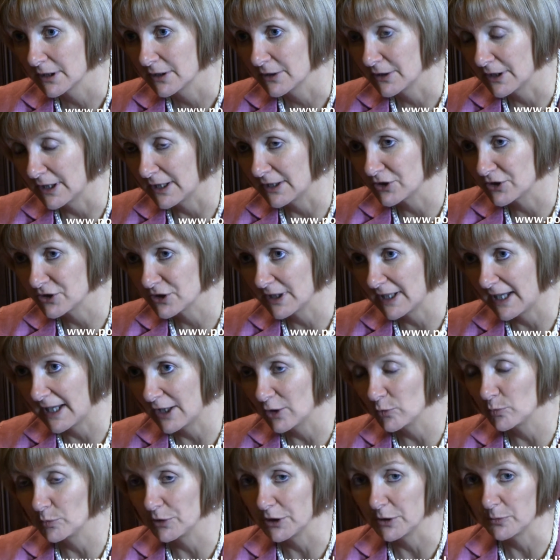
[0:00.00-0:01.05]
that actually
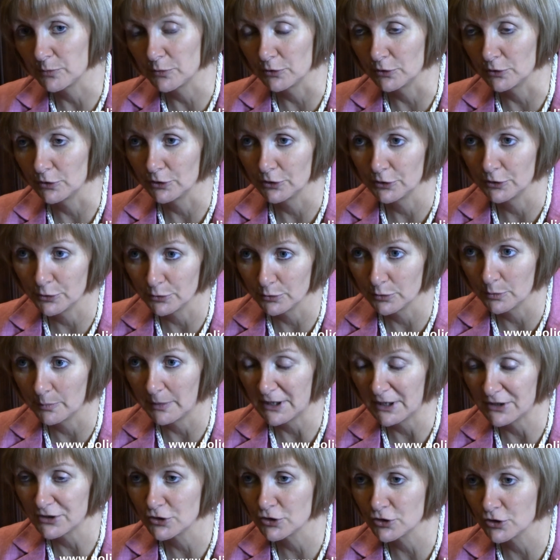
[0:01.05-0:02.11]
help people do a
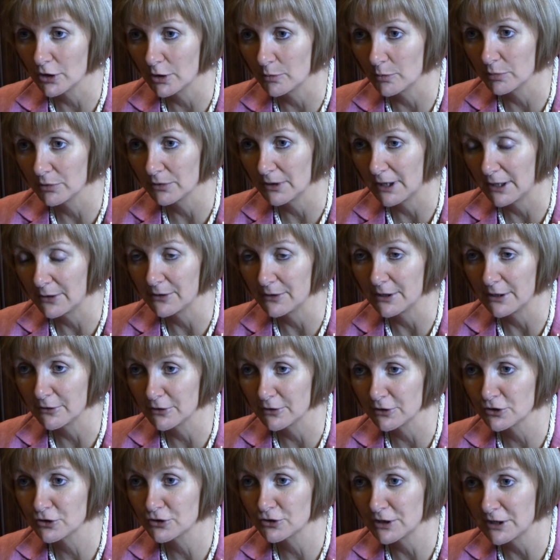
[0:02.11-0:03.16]
better job out there on
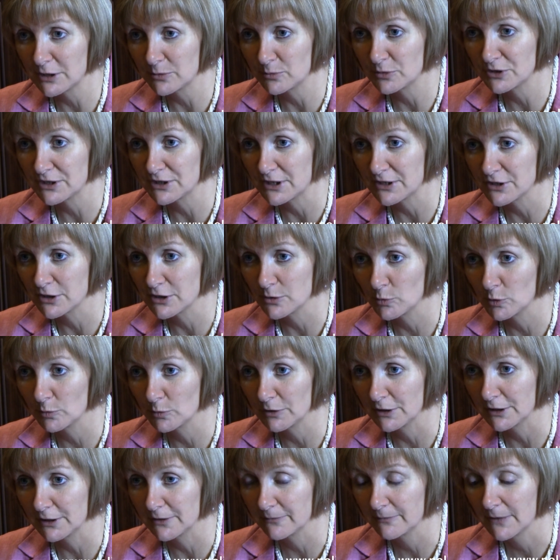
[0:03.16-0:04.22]
the street and protecting the
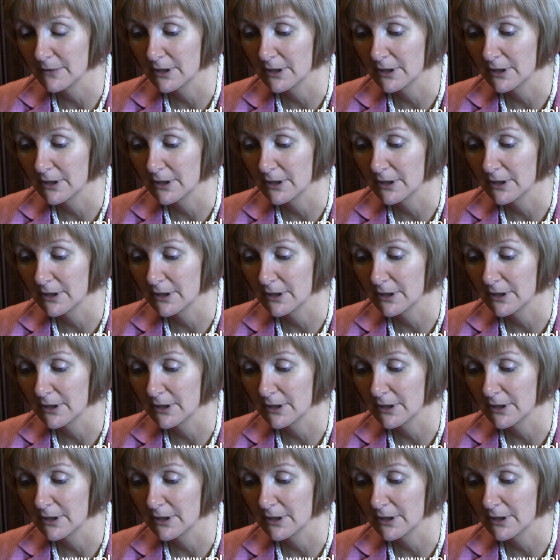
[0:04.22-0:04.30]
public.